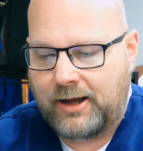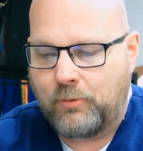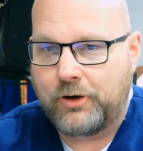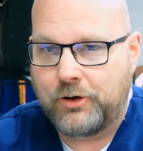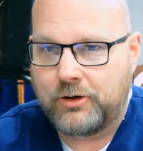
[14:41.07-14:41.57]
I
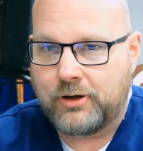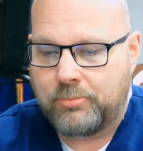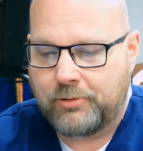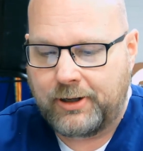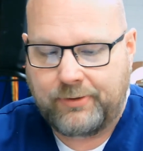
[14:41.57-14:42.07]
want you to
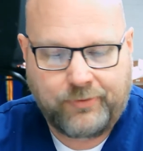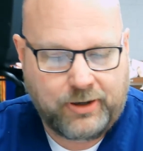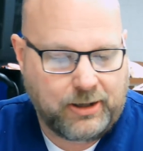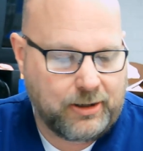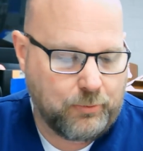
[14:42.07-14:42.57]
complete
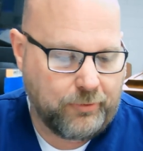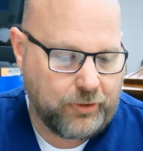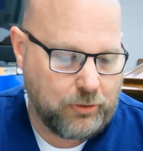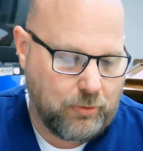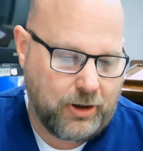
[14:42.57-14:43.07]
the
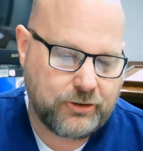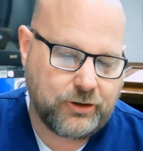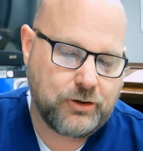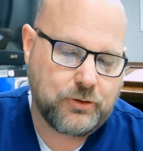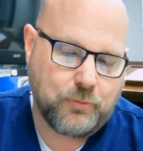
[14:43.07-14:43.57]
review
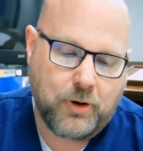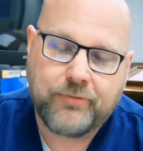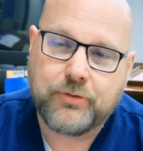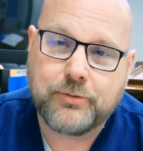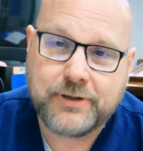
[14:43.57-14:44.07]
questions 1
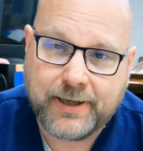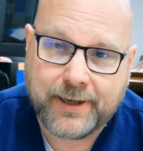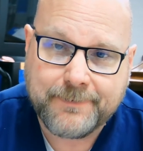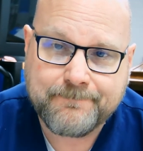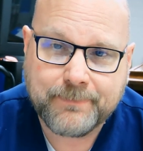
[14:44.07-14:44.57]
through
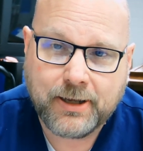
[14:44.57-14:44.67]
10,